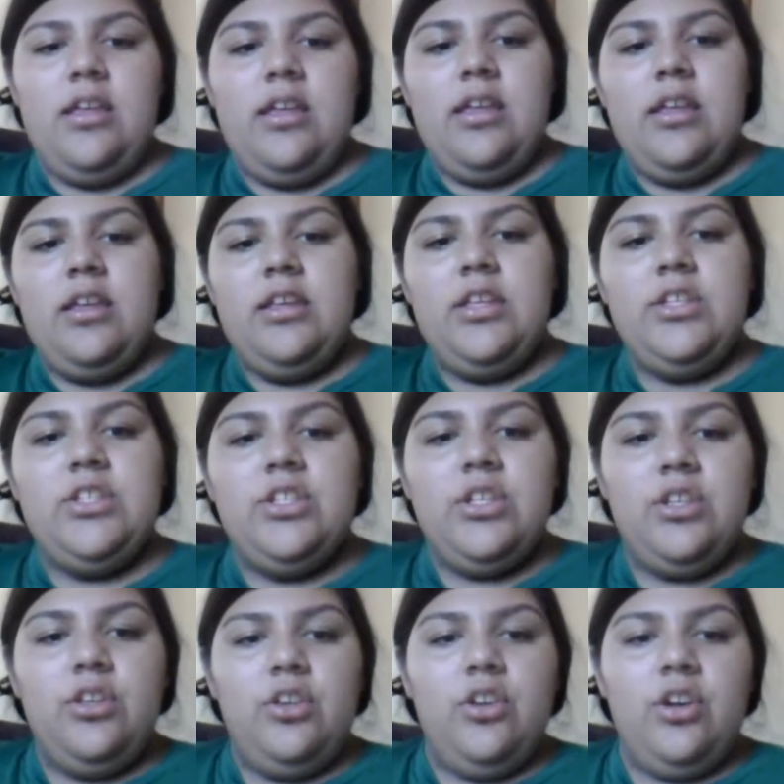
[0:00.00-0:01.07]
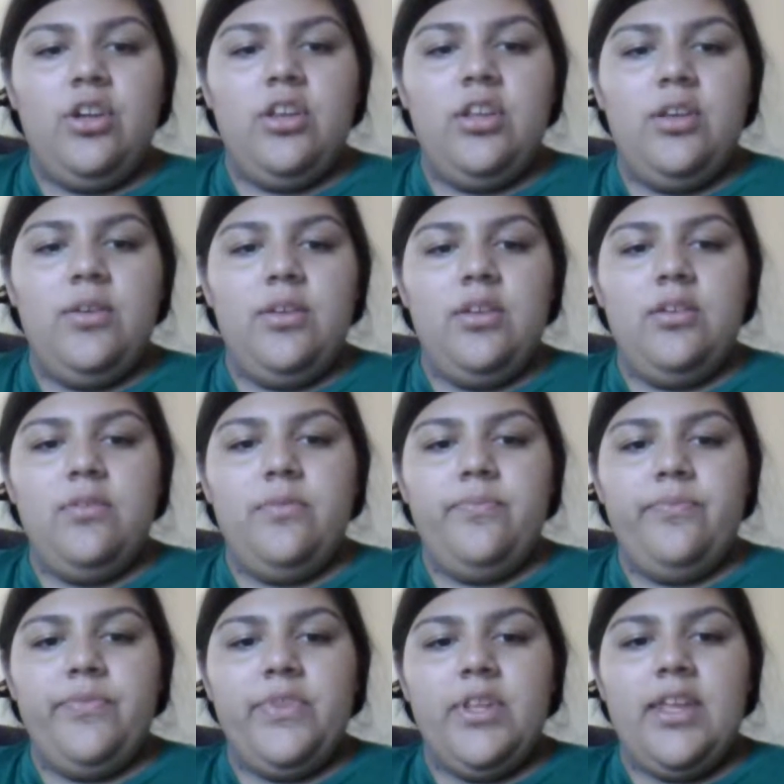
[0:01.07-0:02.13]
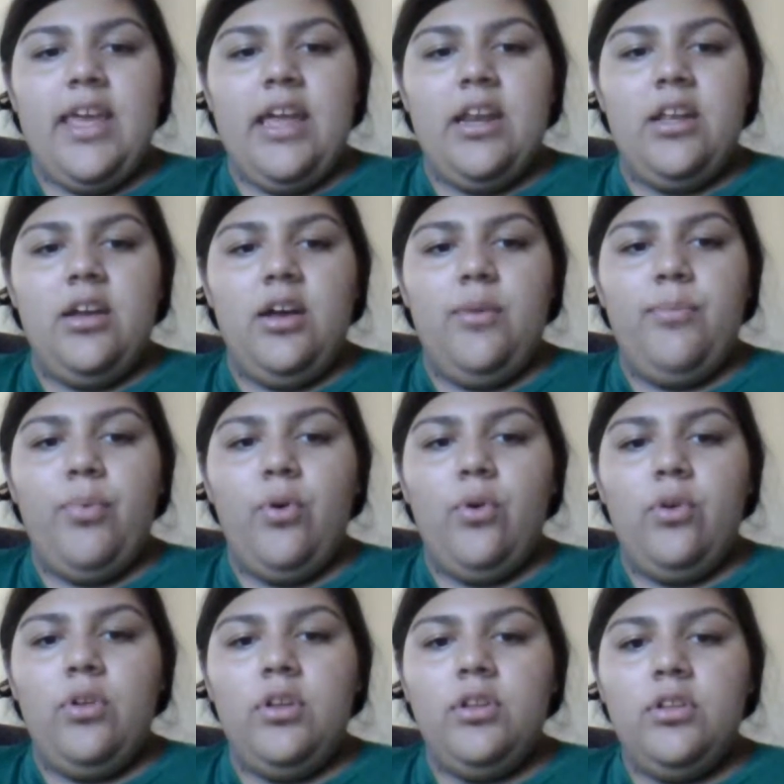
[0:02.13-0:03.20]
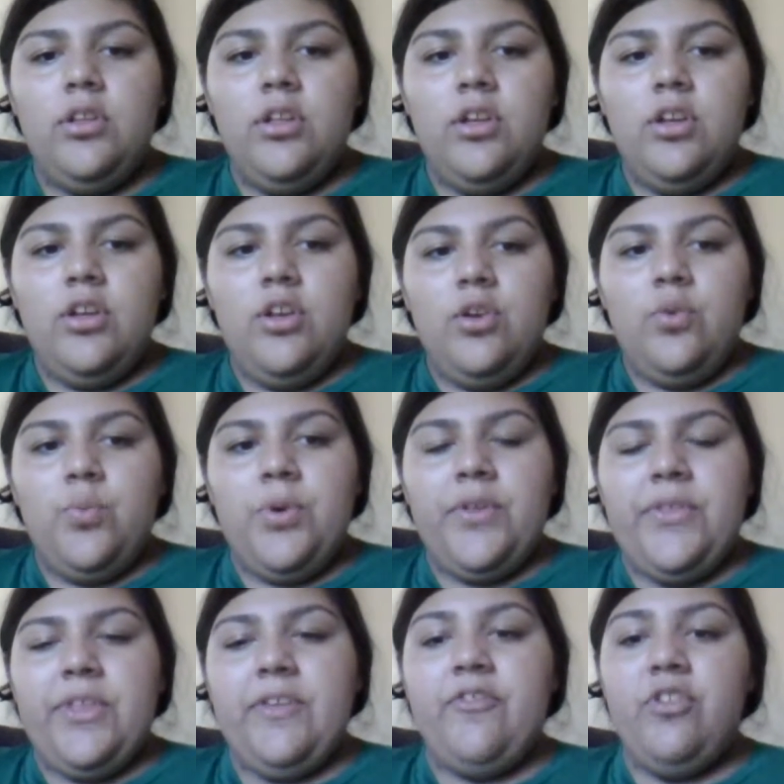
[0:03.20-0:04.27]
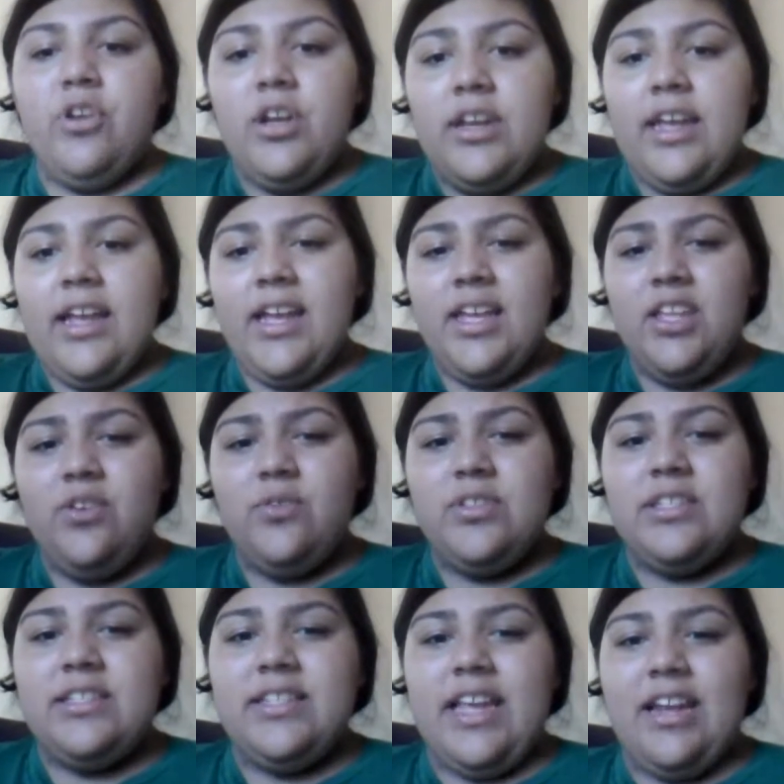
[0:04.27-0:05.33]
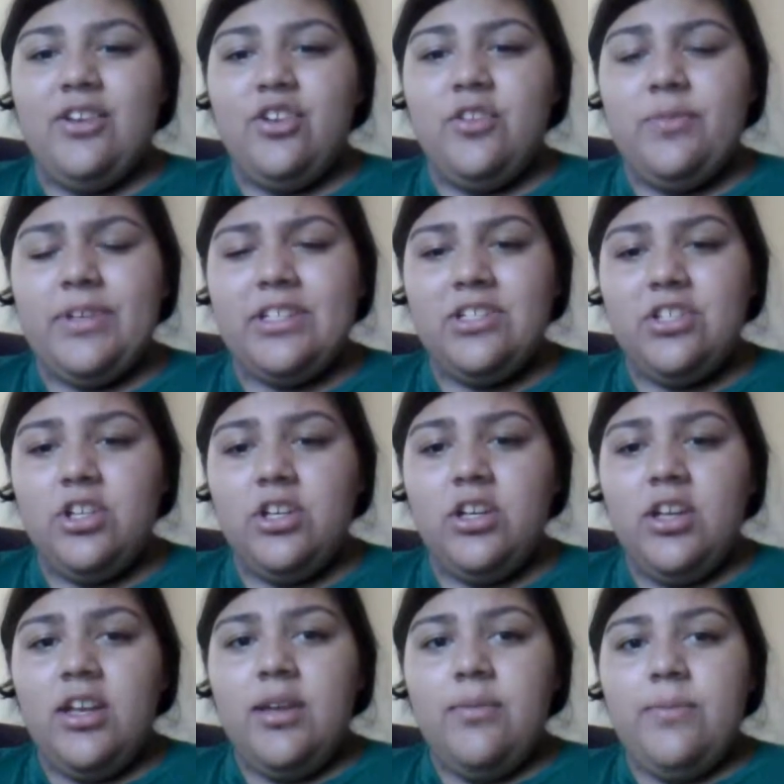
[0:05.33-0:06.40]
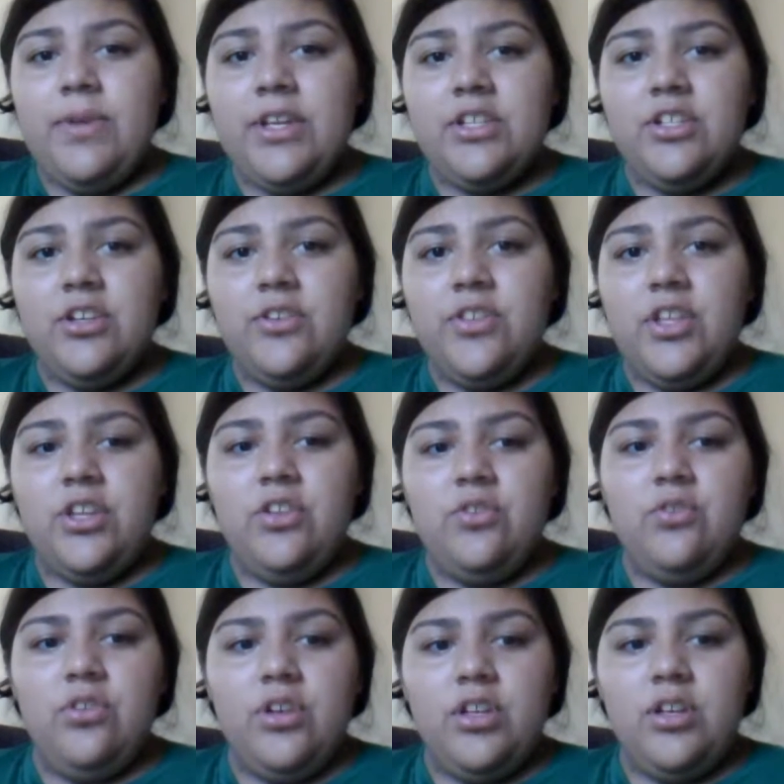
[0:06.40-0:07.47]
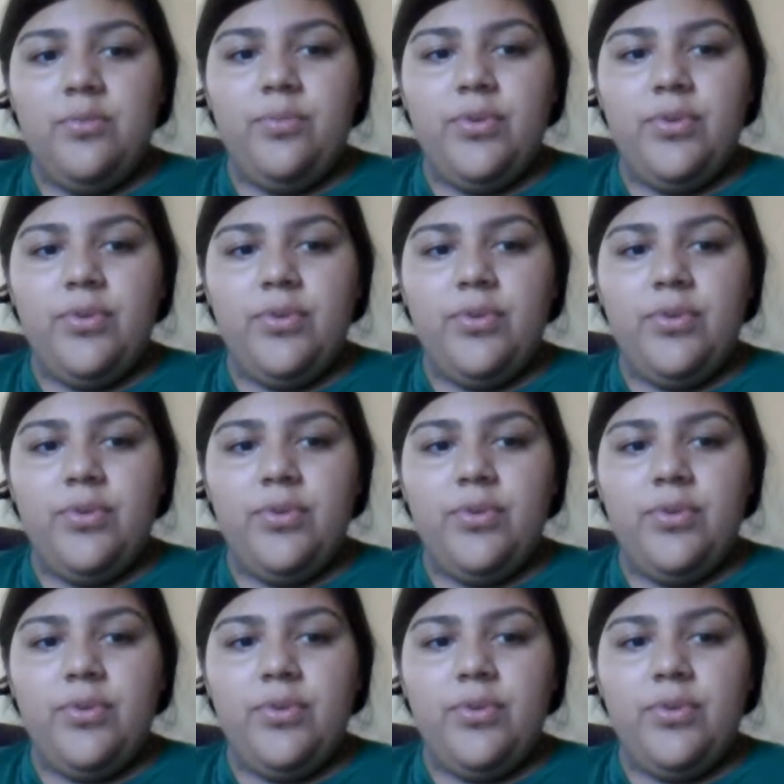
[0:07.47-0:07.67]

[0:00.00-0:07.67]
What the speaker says: is you're gonna get a bowl with, if you're gonna use the standard mixer, then you're gonna